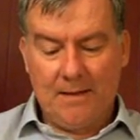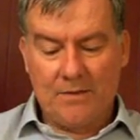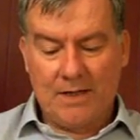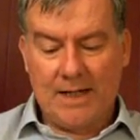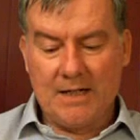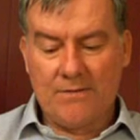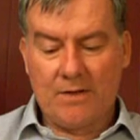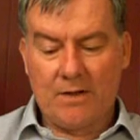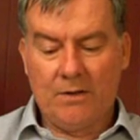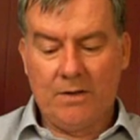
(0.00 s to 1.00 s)
There is a case
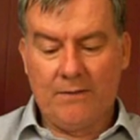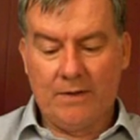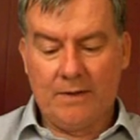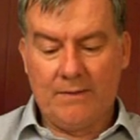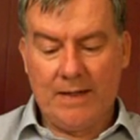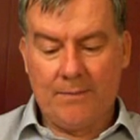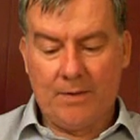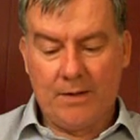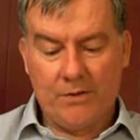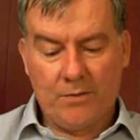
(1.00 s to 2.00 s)
for concluding that that
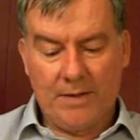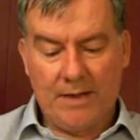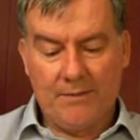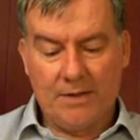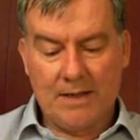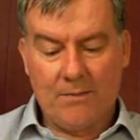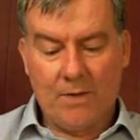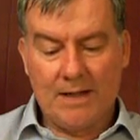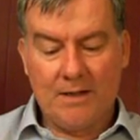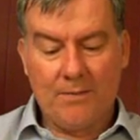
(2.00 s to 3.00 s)
approach should be given
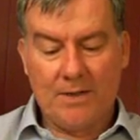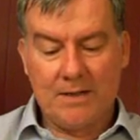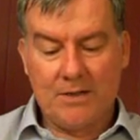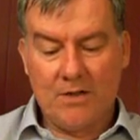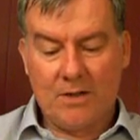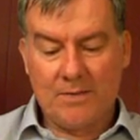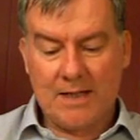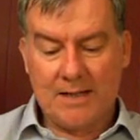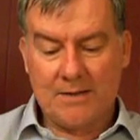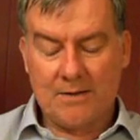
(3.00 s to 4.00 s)
some weight in the present
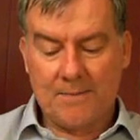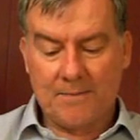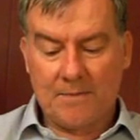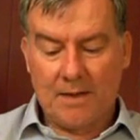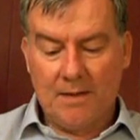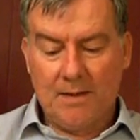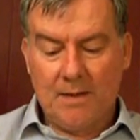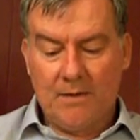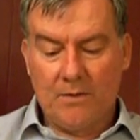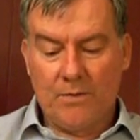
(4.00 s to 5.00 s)
circumstances.
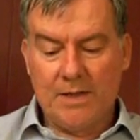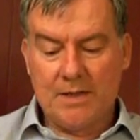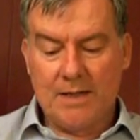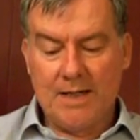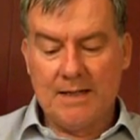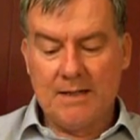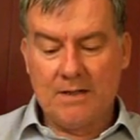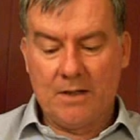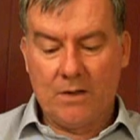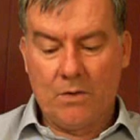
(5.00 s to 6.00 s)
The reason
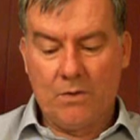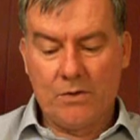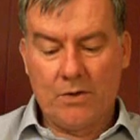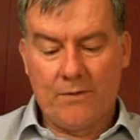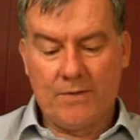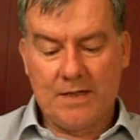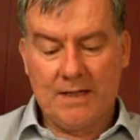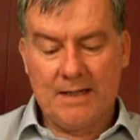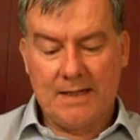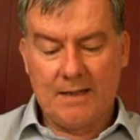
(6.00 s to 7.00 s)
is that the court should not
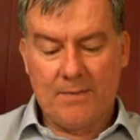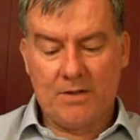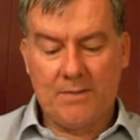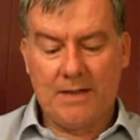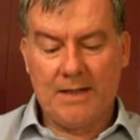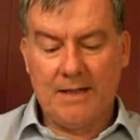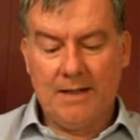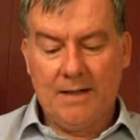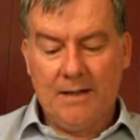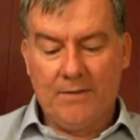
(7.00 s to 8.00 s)
facilitate the possibility
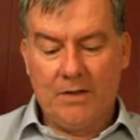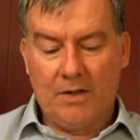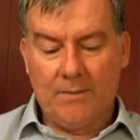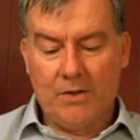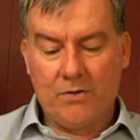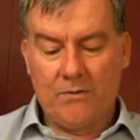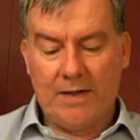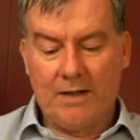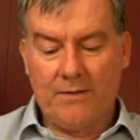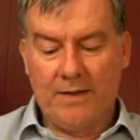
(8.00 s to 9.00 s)
that the commercial
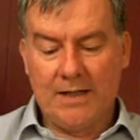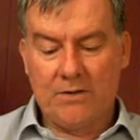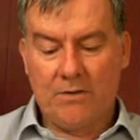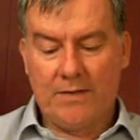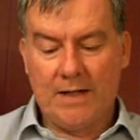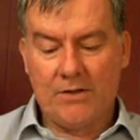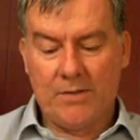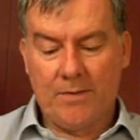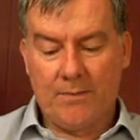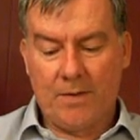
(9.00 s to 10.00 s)
value to the lessor or the
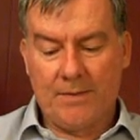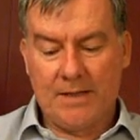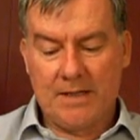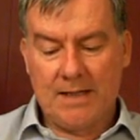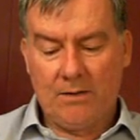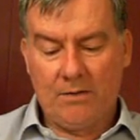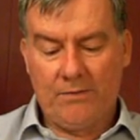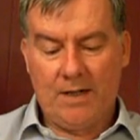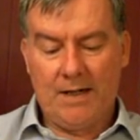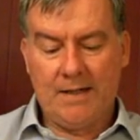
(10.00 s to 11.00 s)
ownership of the property is
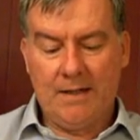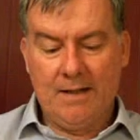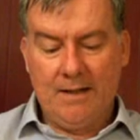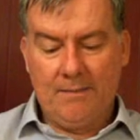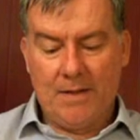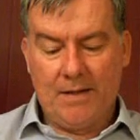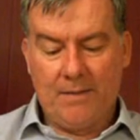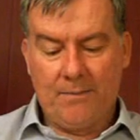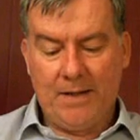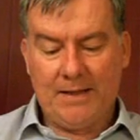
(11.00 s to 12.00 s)
stultified by
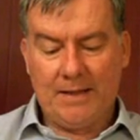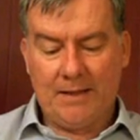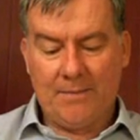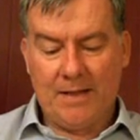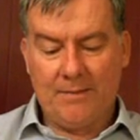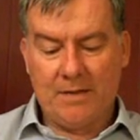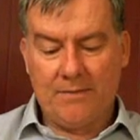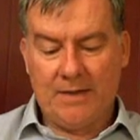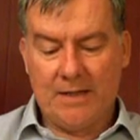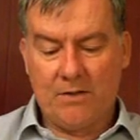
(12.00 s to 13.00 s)
the practical impediments
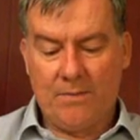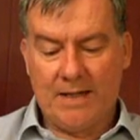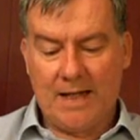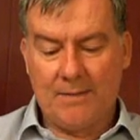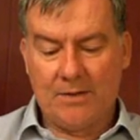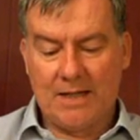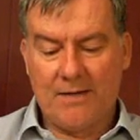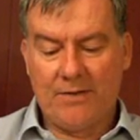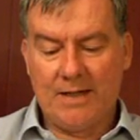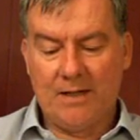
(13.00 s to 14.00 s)
to the lessor being able
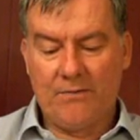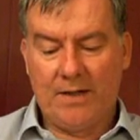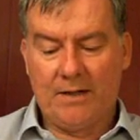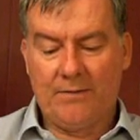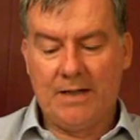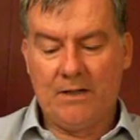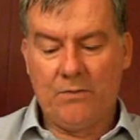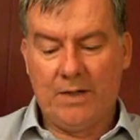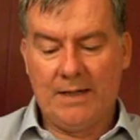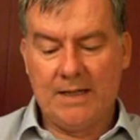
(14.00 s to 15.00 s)
safely and effectively to
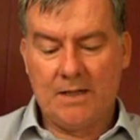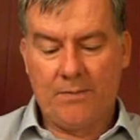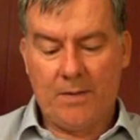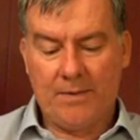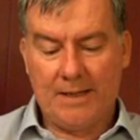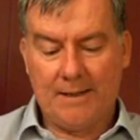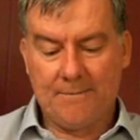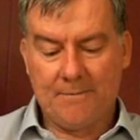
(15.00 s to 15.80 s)
release the property.